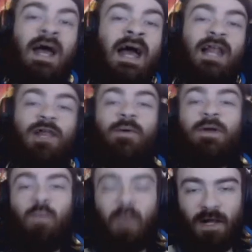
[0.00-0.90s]
Hello
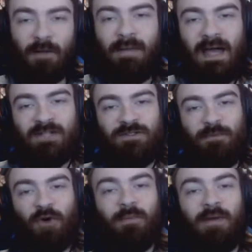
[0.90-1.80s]
and welcome back to
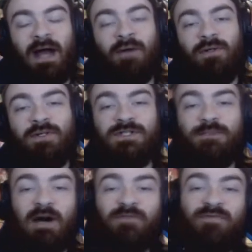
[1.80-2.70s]
Pokemon Outlaws. This
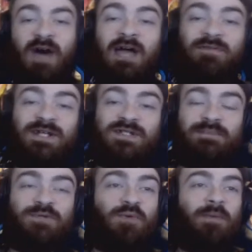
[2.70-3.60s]
is part 5. Last
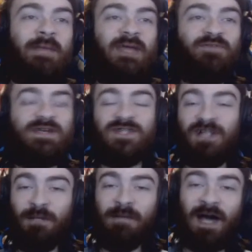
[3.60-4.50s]
episode we made things a
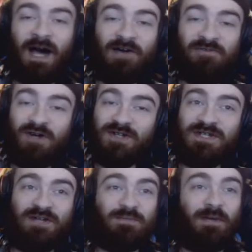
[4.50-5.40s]
little bit hard for
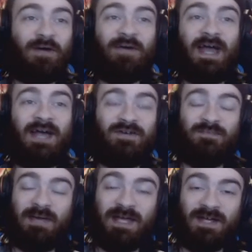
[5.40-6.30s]
ourselves by going ahead
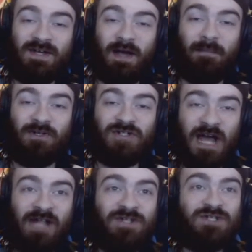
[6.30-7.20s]
and making a couple of
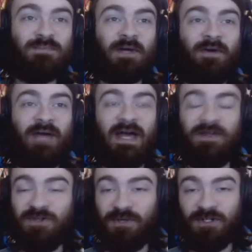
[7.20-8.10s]
challenges, by going ahead
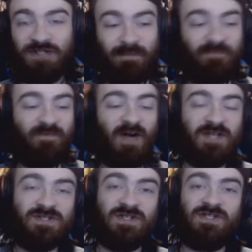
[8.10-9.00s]
and doing the gym
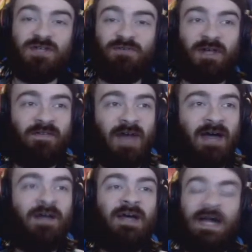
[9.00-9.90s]
first and stuff like
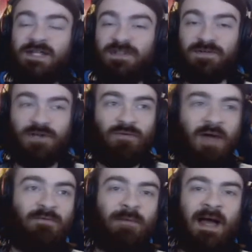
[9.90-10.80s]
that. Had ourselves our
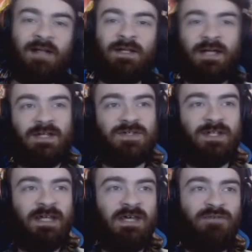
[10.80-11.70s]
rival battle against
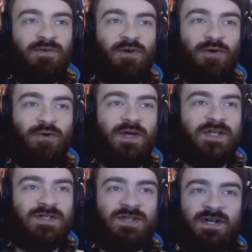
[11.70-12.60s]
Leaf, who
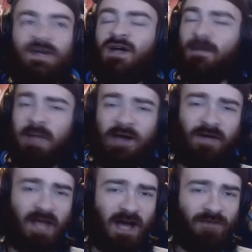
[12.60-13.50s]
is
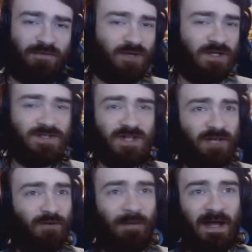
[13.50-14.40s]
apparently after us in
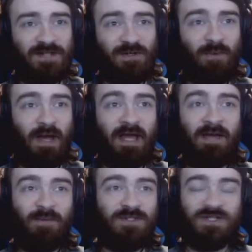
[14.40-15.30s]
a romantic
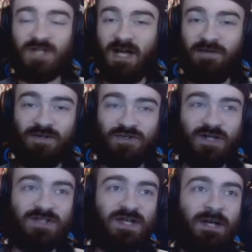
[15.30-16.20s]
way, which is kind of
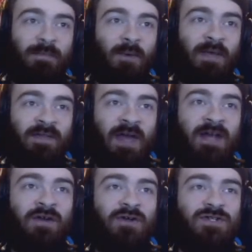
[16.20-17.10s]
interesting. But we
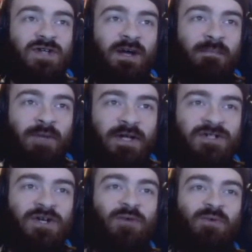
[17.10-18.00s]
then got to Nugget
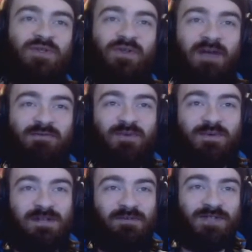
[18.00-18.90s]
Bridge, we saw that everything
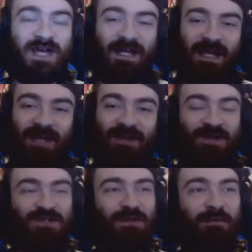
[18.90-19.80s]
was level 10 again,
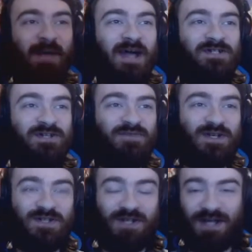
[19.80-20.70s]
so I'm imagining
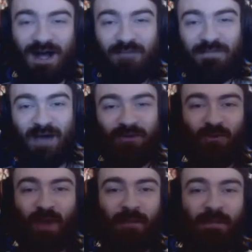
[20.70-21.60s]
things are going to calm down
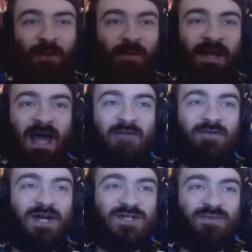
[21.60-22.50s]
quite a bit. We're going to have
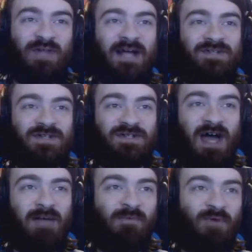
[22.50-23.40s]
a nice relaxing
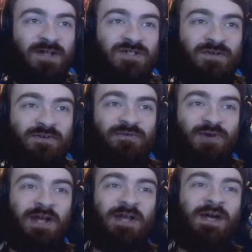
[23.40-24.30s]
time for us to turn
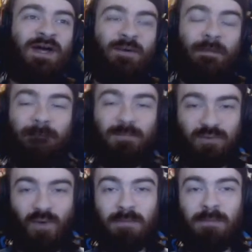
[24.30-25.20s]
front, we're
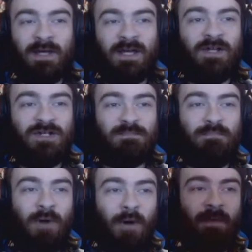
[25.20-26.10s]
probably going to just
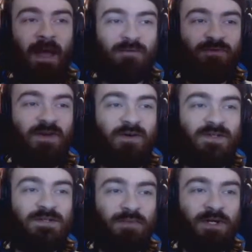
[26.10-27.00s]
bop everything on
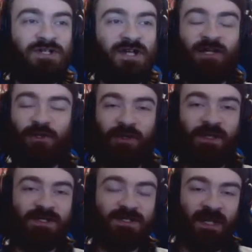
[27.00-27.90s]
this bridge,
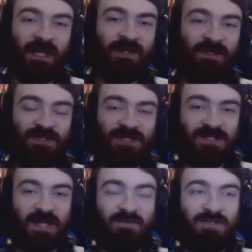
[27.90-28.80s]
including this lady that just
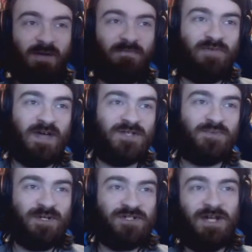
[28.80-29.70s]
says I have a dumb
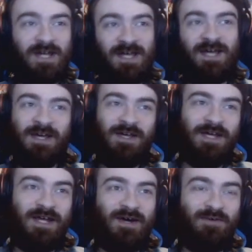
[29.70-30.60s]
face, which
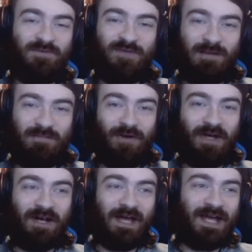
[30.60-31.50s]
you know, fair
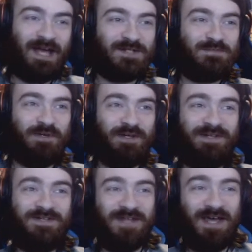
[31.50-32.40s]
point, I guess, but
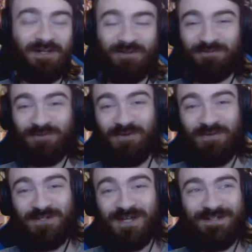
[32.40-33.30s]
still
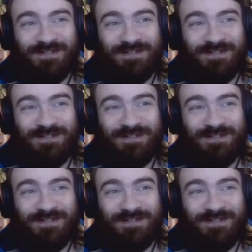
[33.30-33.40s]
rude.